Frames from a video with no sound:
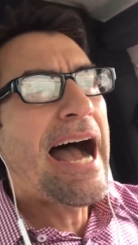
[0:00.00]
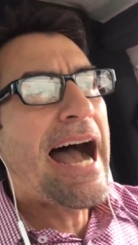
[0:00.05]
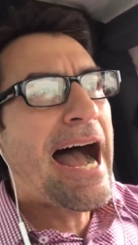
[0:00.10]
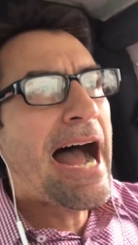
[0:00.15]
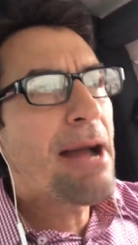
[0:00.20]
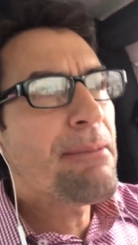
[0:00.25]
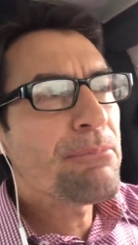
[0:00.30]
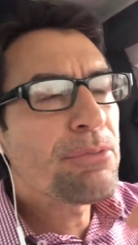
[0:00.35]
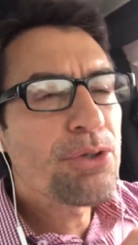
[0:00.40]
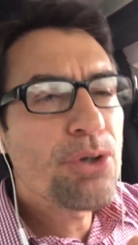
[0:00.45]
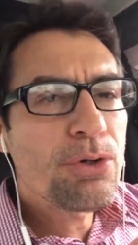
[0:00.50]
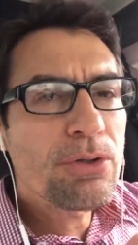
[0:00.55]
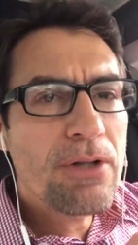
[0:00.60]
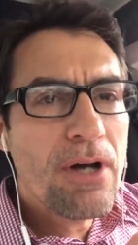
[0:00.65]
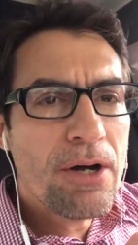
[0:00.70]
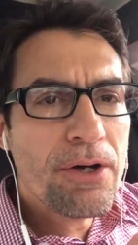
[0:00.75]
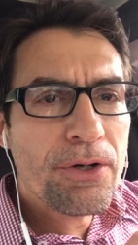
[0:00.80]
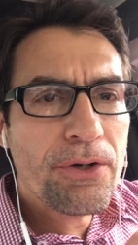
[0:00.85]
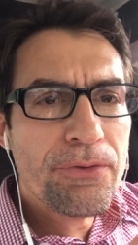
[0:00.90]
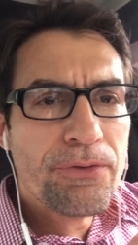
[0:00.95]
I'm no
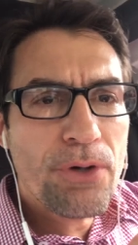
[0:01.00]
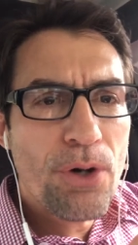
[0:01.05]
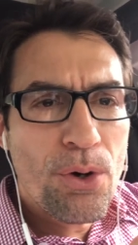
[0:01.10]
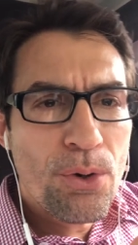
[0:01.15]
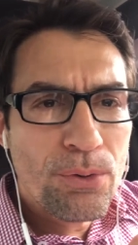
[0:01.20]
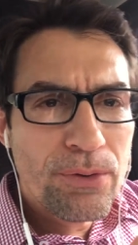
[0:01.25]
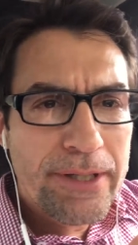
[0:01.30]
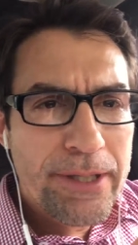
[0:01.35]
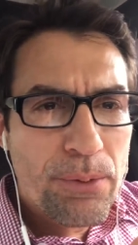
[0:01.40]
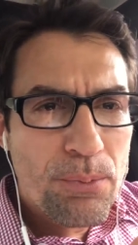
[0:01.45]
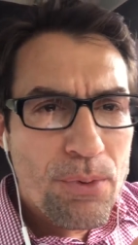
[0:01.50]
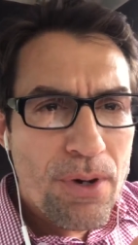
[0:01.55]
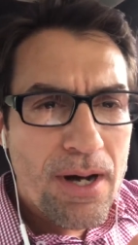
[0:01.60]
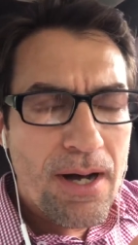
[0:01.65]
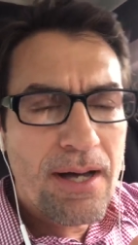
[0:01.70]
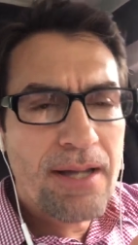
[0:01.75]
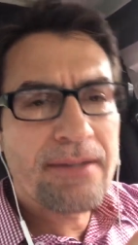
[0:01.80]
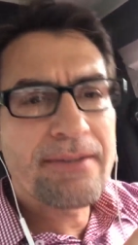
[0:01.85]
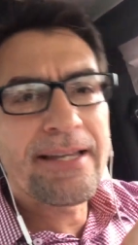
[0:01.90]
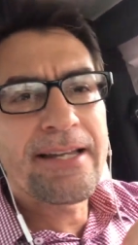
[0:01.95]
longer the only
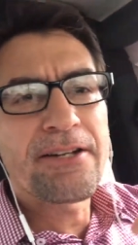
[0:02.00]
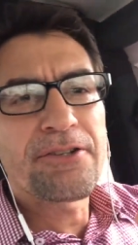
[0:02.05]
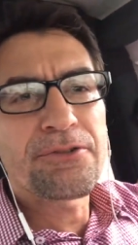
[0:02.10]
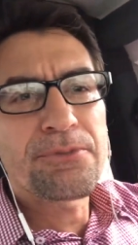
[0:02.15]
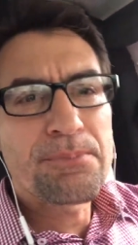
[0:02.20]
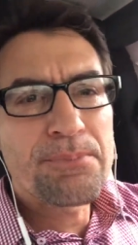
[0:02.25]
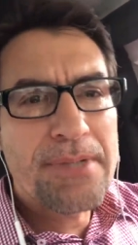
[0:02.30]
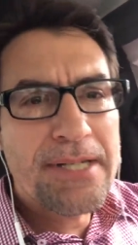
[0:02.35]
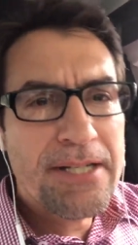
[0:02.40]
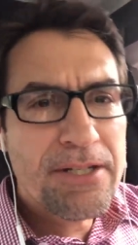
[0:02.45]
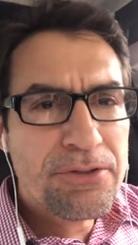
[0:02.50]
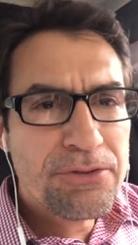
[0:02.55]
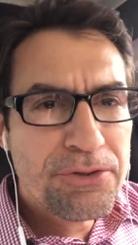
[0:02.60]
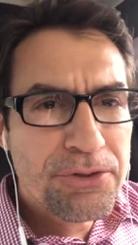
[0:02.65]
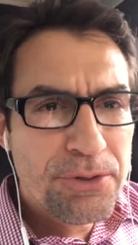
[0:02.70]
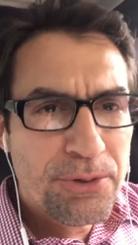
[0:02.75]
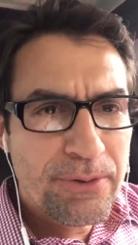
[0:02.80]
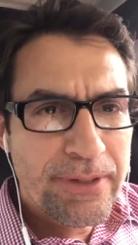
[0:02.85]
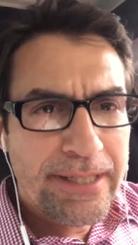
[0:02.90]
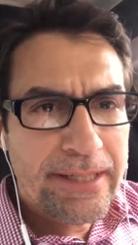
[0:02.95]
one that is
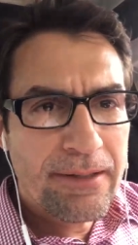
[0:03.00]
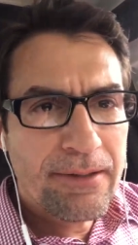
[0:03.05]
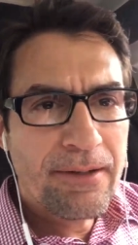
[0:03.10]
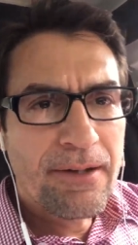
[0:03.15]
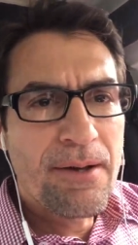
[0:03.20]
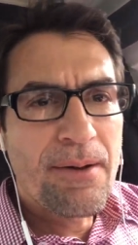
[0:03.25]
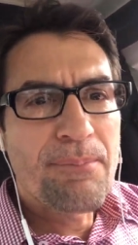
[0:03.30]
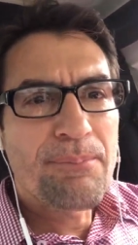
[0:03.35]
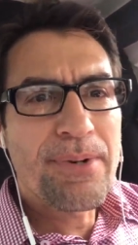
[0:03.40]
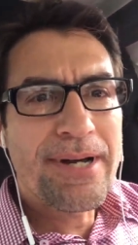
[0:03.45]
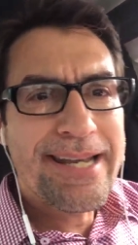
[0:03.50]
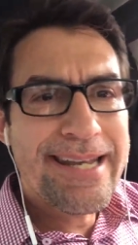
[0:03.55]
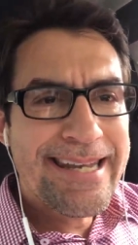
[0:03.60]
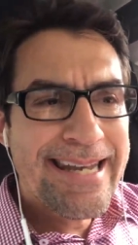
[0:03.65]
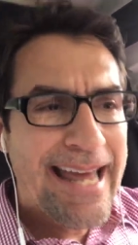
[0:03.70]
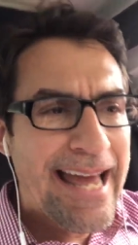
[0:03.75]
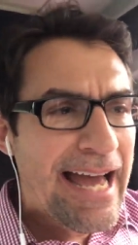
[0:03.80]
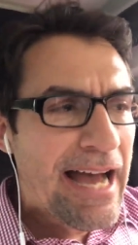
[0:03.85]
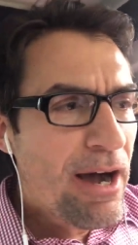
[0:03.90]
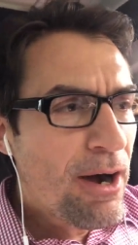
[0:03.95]
ministering, but
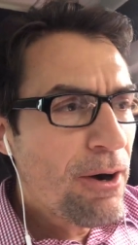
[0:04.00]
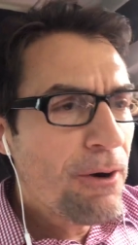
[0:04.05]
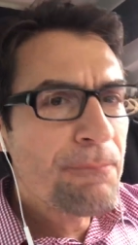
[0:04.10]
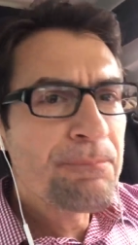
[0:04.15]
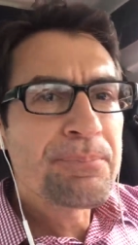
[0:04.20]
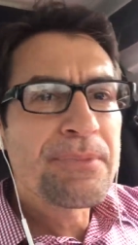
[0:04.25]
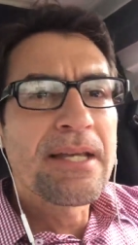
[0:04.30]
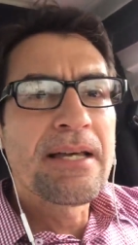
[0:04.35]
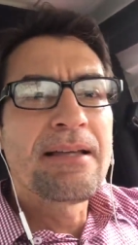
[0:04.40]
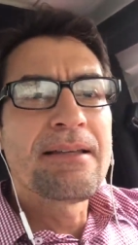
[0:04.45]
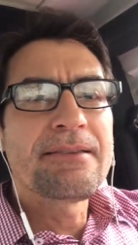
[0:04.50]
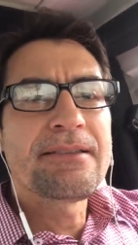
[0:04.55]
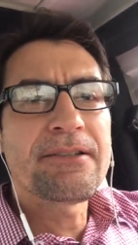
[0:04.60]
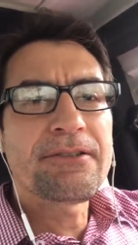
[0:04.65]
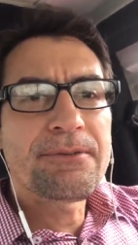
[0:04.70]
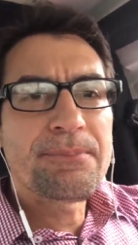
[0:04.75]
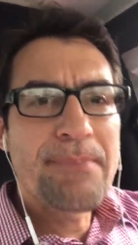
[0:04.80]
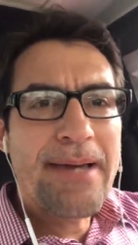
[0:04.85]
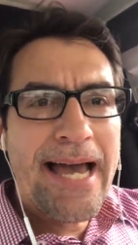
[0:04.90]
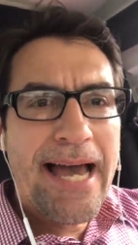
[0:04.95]
now
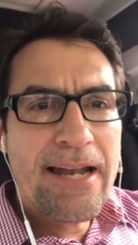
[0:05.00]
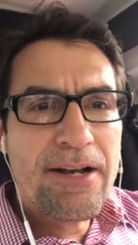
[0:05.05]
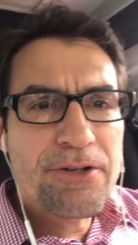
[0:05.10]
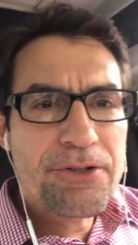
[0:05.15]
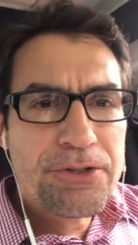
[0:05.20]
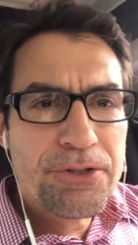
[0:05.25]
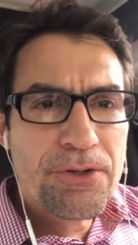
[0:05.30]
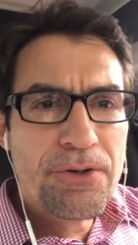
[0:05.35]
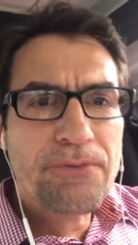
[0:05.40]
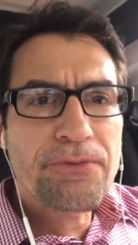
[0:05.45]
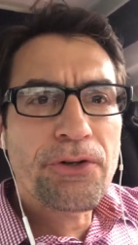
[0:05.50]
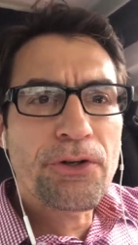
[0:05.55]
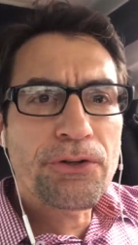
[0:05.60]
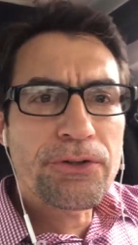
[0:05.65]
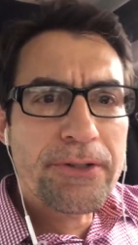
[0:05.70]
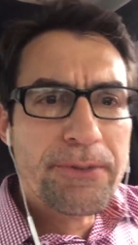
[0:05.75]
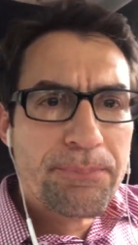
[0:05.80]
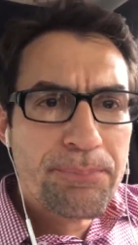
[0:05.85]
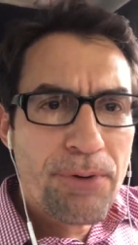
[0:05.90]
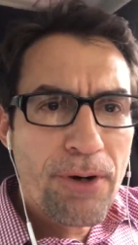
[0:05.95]
this manager of
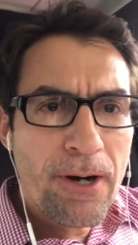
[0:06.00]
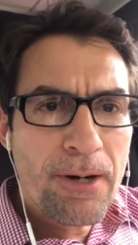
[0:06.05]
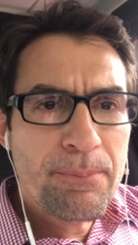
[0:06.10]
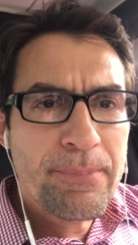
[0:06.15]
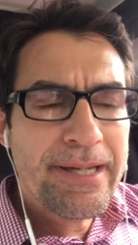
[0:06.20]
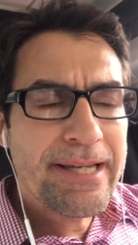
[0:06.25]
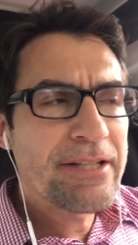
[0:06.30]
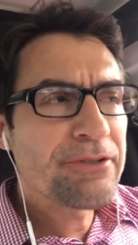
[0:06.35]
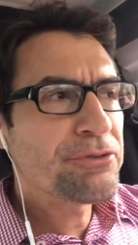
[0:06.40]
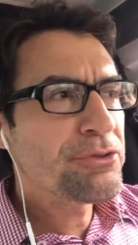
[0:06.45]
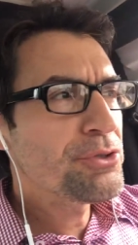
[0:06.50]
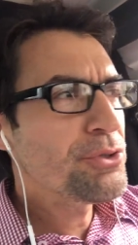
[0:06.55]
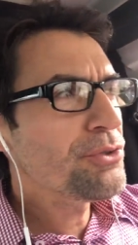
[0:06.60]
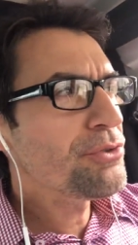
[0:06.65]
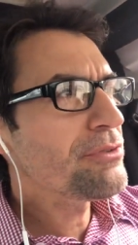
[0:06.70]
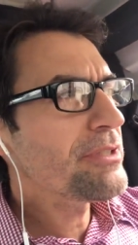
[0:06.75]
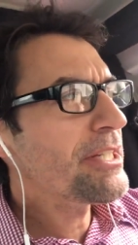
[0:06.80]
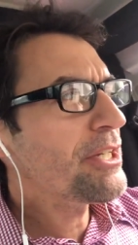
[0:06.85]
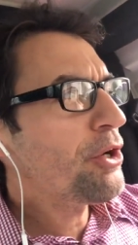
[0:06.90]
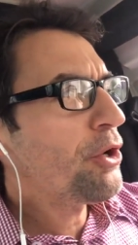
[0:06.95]
her department is
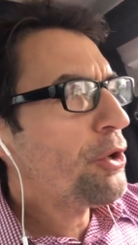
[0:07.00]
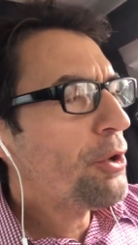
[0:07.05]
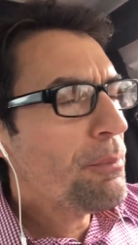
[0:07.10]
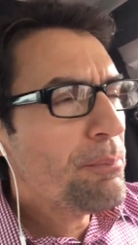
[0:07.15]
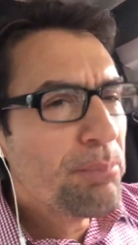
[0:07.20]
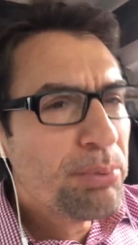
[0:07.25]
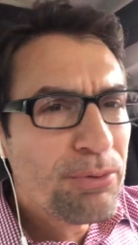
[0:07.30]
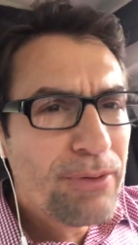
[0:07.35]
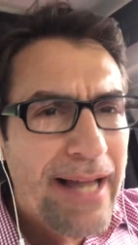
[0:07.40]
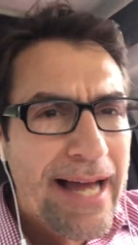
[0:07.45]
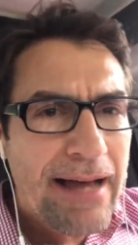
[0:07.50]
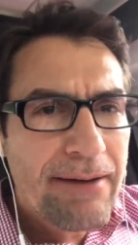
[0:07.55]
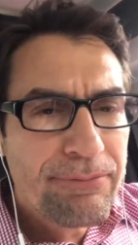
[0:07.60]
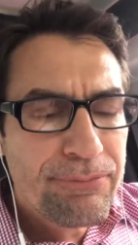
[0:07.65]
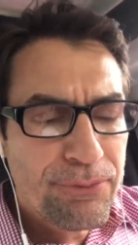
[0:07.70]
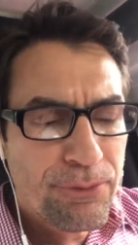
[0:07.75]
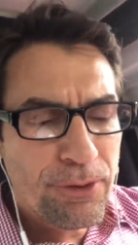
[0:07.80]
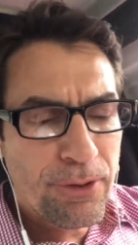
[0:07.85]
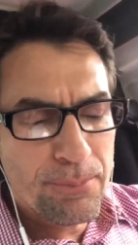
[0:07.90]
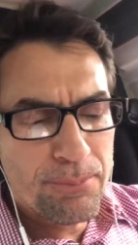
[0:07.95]
using her
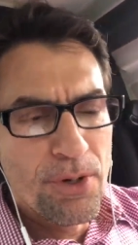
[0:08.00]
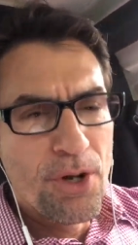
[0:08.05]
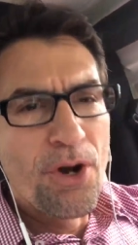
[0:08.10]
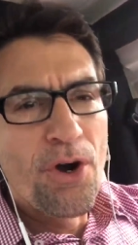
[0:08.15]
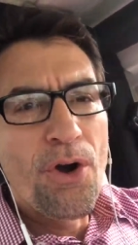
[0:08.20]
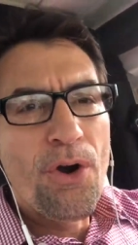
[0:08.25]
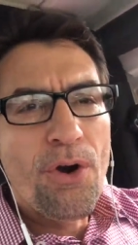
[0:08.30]
platform,